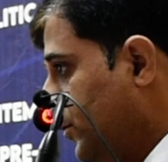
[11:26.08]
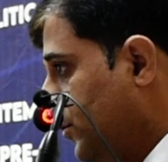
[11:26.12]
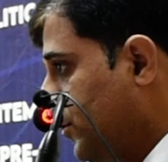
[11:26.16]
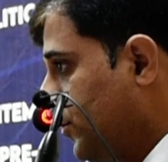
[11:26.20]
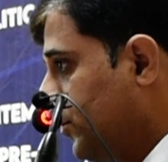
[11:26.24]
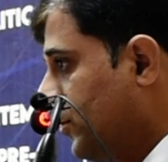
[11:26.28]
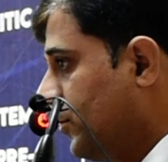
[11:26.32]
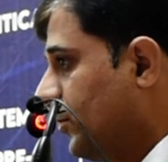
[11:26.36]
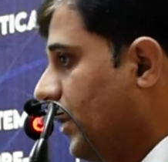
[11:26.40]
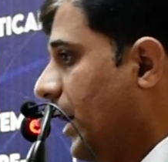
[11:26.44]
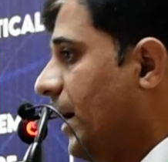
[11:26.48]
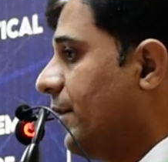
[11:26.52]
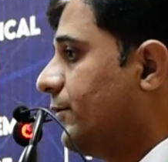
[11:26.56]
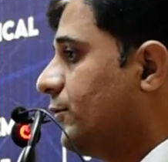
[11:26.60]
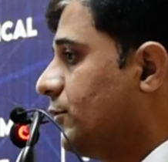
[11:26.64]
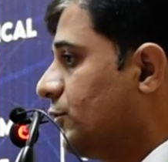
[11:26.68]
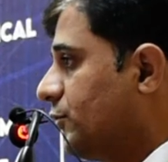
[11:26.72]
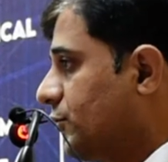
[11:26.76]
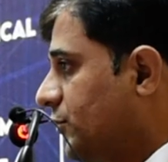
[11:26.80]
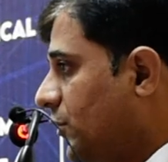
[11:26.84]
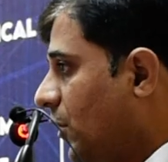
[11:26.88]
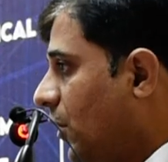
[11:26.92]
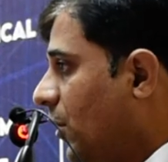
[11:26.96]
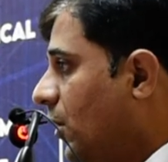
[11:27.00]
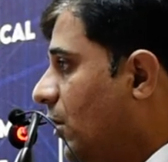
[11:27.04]
to have to
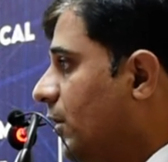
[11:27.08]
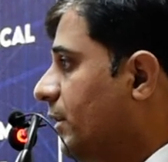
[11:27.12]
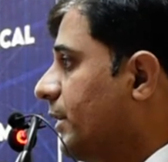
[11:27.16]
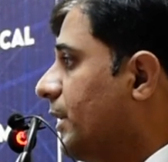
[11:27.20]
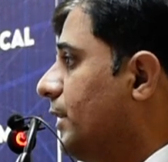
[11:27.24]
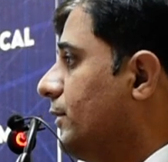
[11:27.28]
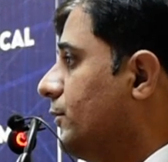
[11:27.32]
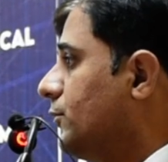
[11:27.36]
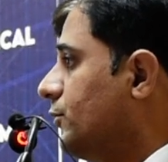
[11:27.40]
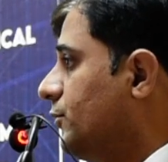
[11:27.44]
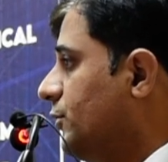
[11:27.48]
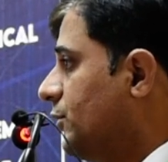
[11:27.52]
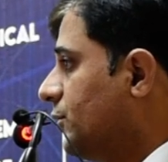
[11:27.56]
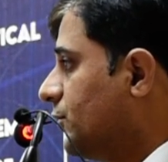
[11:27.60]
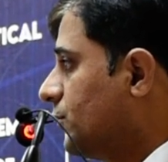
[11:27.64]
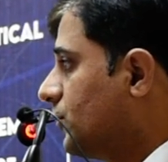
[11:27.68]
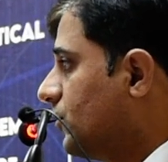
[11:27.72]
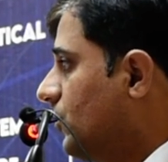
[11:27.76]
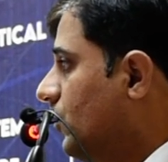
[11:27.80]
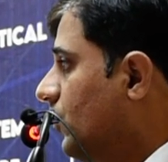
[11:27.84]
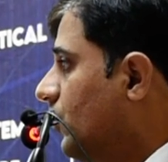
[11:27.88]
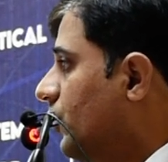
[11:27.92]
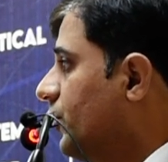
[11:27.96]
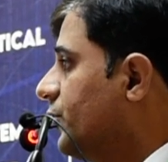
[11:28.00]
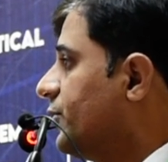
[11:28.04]
talk and to
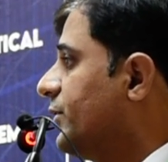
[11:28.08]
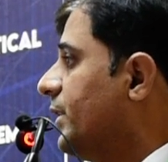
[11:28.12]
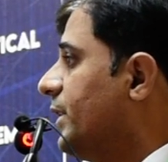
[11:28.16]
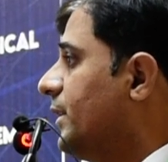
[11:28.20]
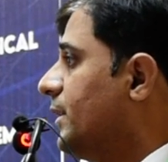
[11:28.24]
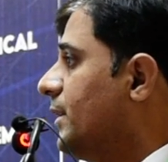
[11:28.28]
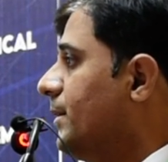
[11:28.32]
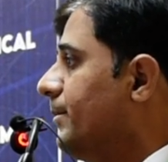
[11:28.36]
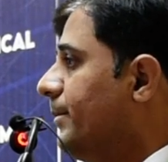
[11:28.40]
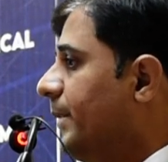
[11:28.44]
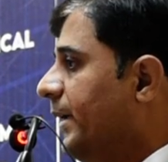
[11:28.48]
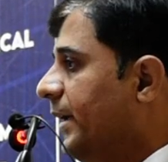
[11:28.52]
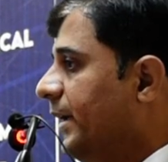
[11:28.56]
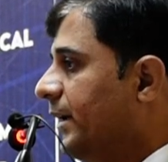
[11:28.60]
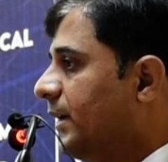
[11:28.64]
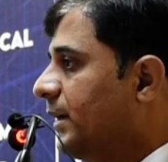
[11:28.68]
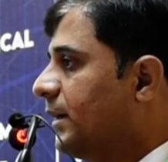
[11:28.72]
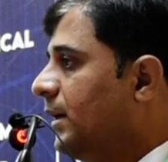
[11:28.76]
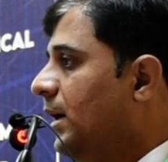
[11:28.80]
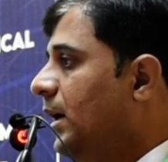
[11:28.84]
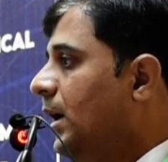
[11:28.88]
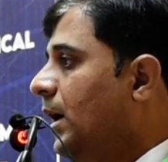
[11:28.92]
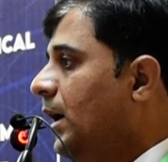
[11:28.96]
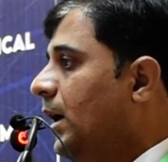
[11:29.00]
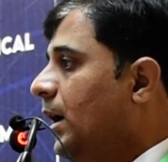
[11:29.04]
discourse and to
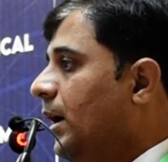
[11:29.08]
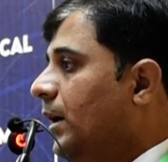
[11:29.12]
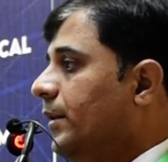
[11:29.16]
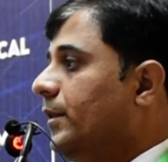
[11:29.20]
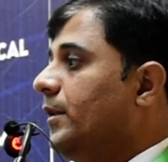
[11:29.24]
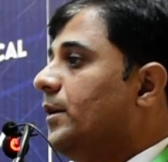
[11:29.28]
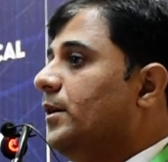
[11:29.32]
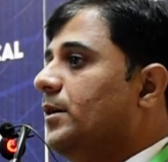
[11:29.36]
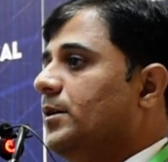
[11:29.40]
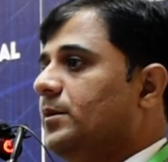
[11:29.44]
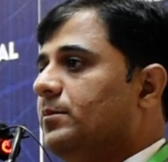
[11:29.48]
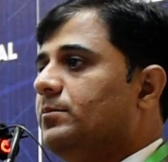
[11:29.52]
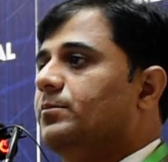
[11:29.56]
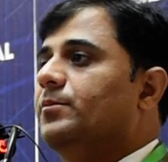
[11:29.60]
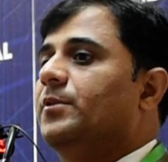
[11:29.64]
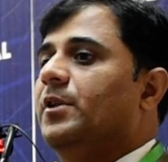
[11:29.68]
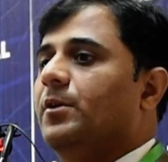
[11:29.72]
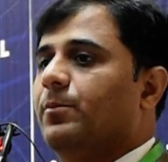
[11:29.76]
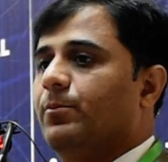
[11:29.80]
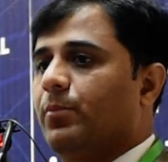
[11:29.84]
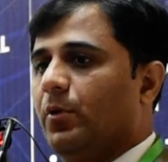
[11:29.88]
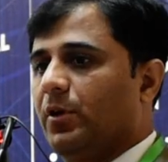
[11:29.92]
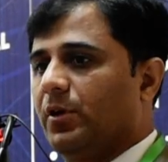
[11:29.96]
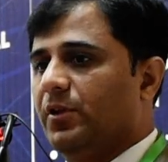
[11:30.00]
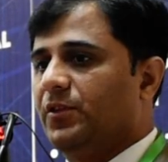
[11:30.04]
make
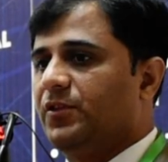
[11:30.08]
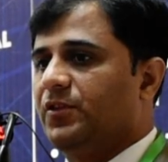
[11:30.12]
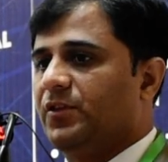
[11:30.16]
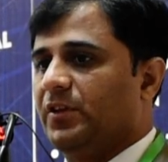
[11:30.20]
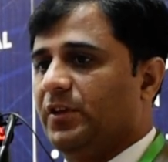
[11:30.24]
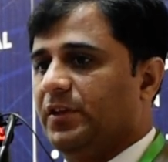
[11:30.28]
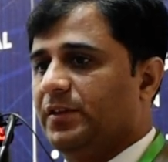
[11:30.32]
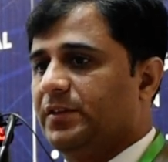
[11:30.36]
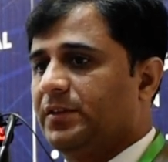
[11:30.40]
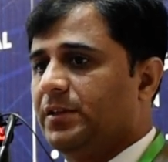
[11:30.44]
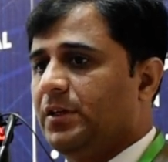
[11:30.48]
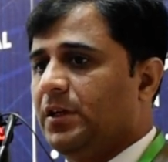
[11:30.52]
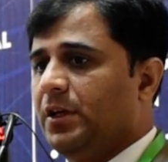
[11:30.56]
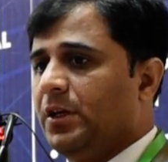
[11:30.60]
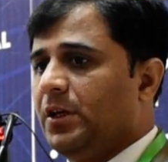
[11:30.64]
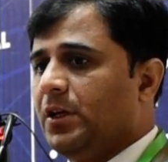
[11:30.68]
the policies.